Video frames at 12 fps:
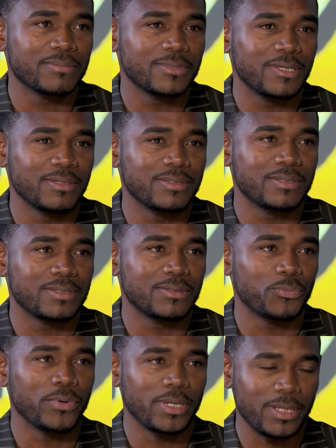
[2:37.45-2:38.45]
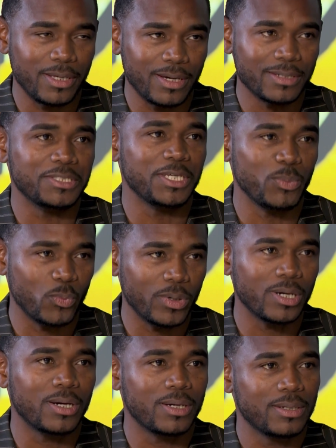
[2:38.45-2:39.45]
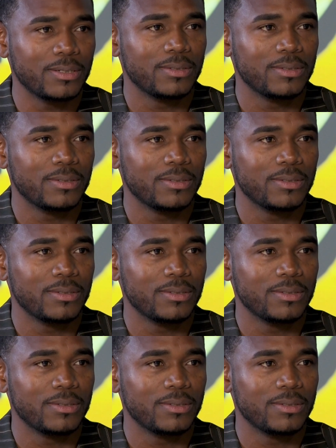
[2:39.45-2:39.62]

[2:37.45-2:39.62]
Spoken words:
It's really a teamwork.